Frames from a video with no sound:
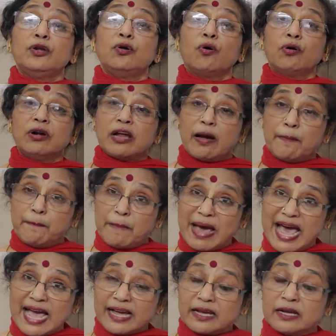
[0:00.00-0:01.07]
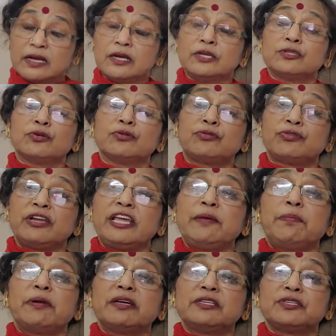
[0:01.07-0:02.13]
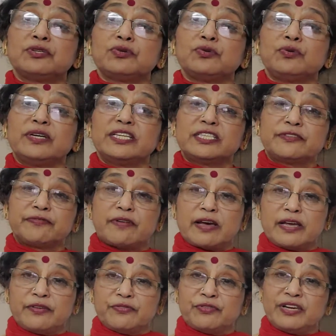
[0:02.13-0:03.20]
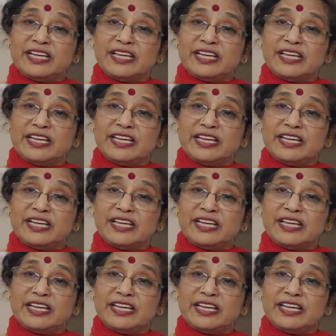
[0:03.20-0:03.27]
don't come back. So 3 plus 2 is 5.